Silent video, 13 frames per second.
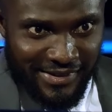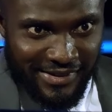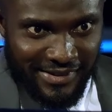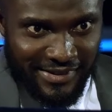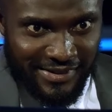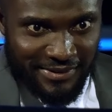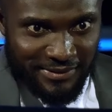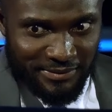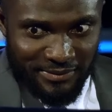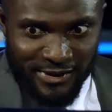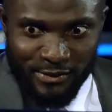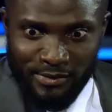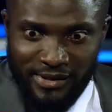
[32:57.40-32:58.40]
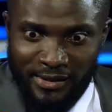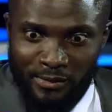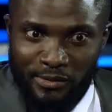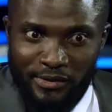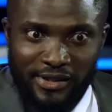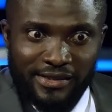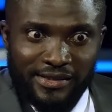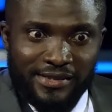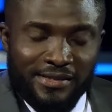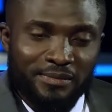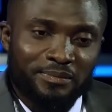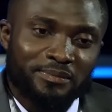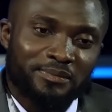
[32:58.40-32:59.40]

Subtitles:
Yeah, it's playing pranks.